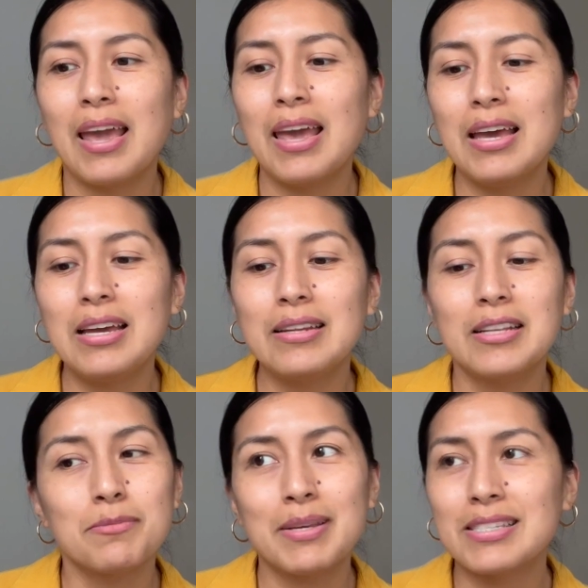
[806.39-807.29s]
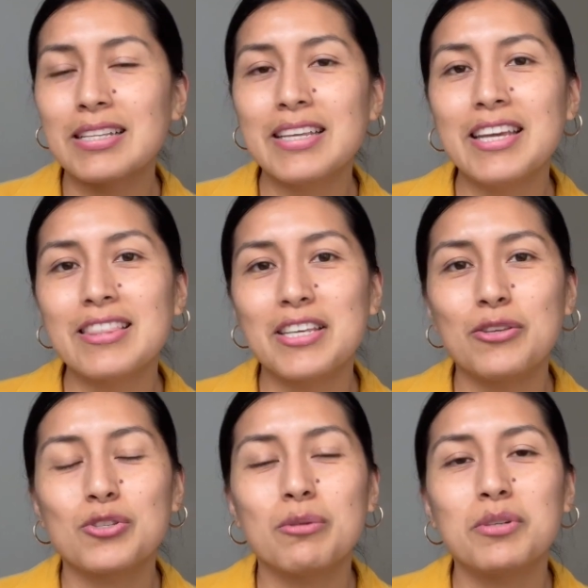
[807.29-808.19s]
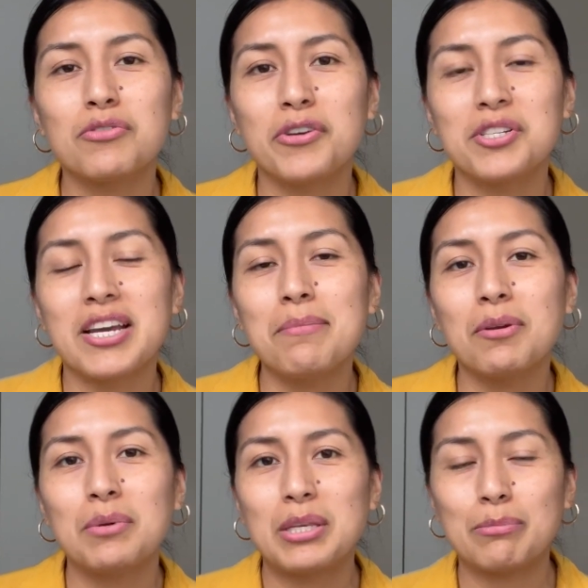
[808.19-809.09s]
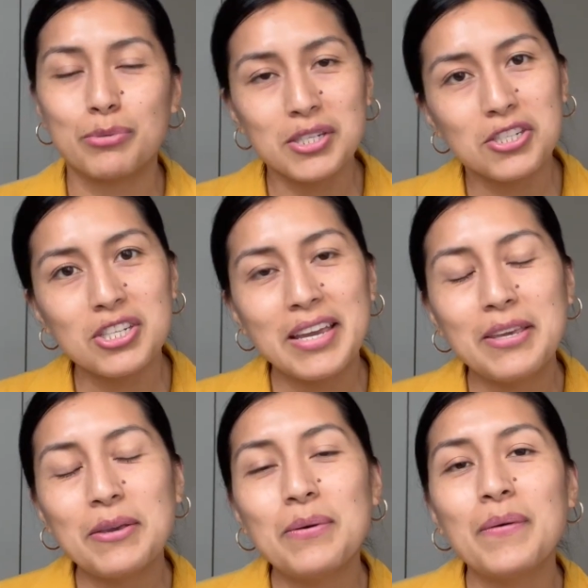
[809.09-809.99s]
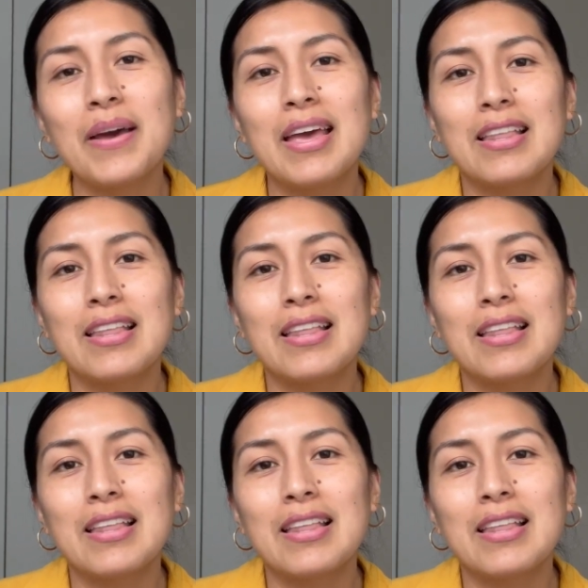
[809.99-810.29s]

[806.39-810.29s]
And that's basically it. Thank you so much for your time. I really appreciate you.